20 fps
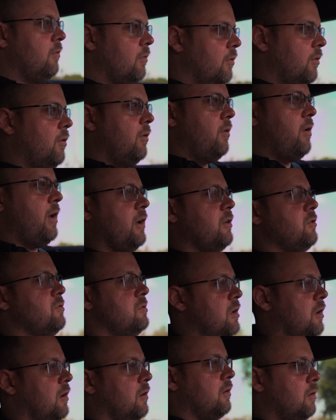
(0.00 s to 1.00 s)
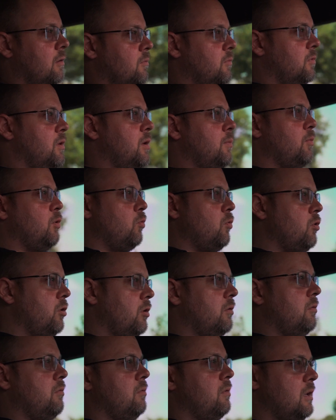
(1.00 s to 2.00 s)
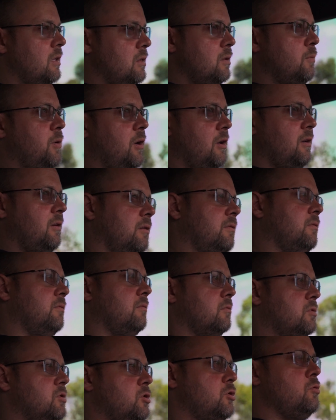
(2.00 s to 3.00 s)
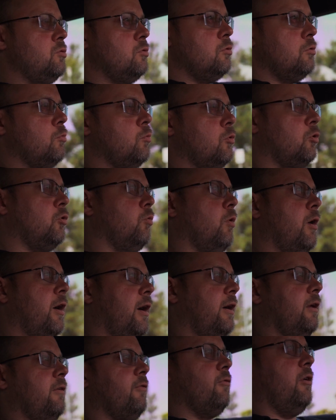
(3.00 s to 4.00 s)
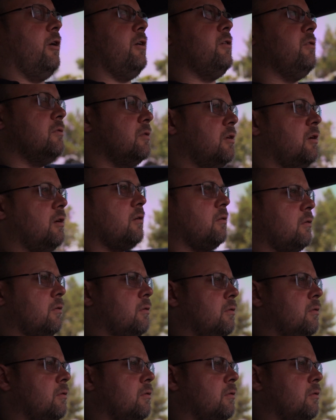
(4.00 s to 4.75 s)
EcoTech. I'm the #1 independent tuner worldwide for EcoTech.